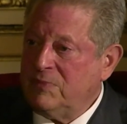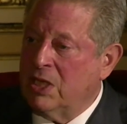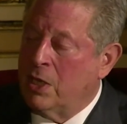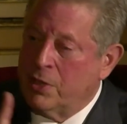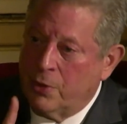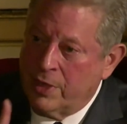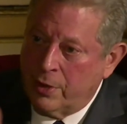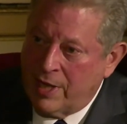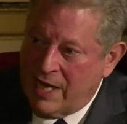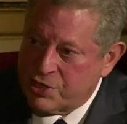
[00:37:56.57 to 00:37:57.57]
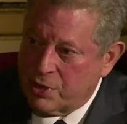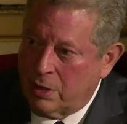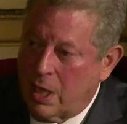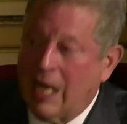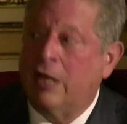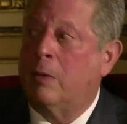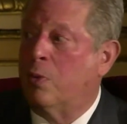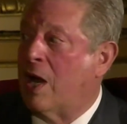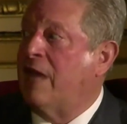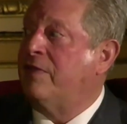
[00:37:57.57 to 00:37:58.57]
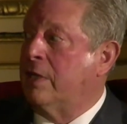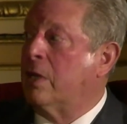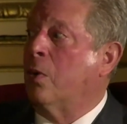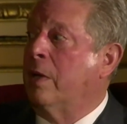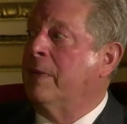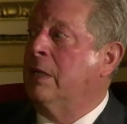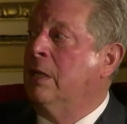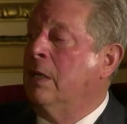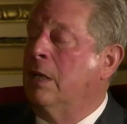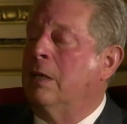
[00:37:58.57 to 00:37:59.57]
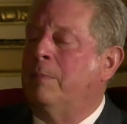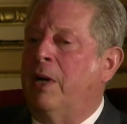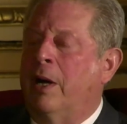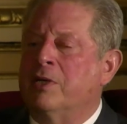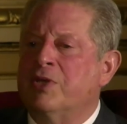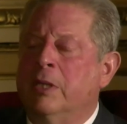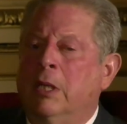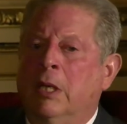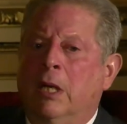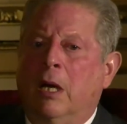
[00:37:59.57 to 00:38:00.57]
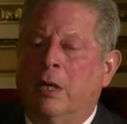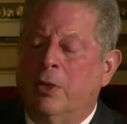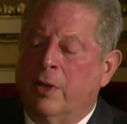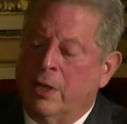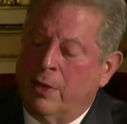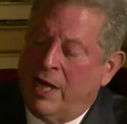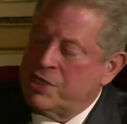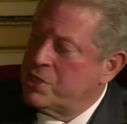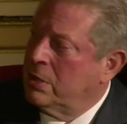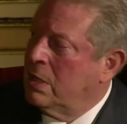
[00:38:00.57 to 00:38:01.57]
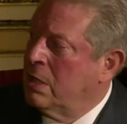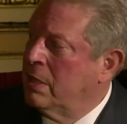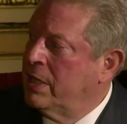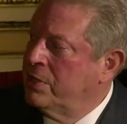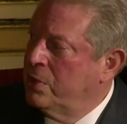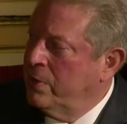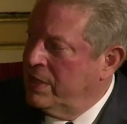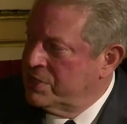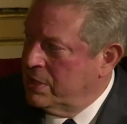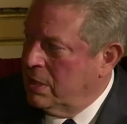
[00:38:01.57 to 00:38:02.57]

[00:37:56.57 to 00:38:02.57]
Under international law, I helped write the agreement in Paris. Under international law and U.S.